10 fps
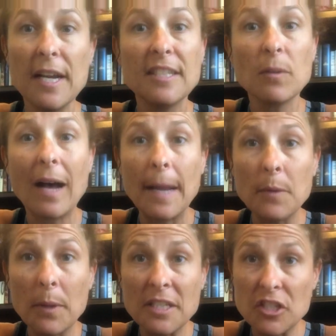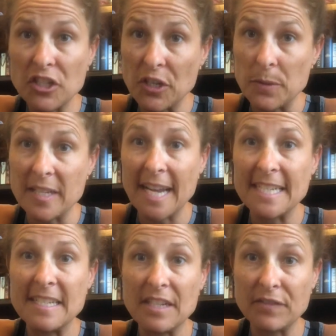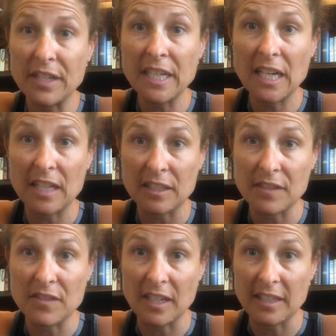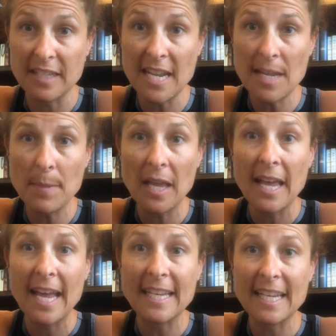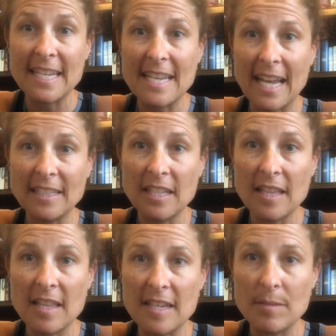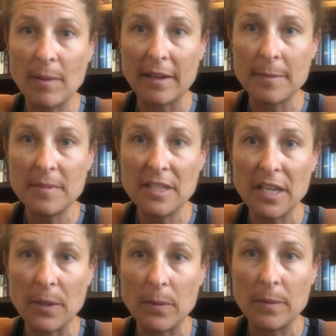So I'm going to choose a different color of duct tape and connect these bottom 2.